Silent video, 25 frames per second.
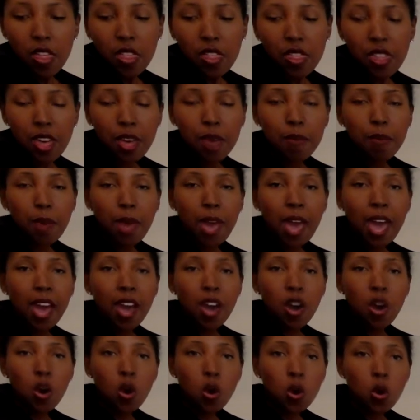them at
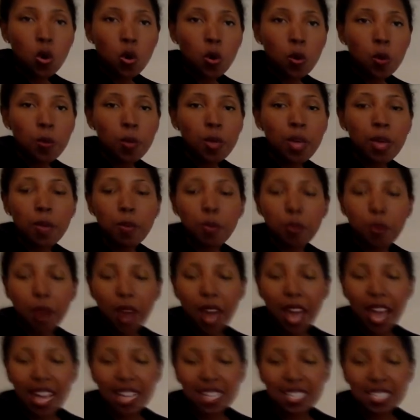home,
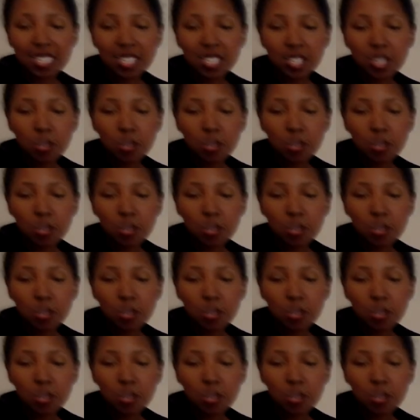practice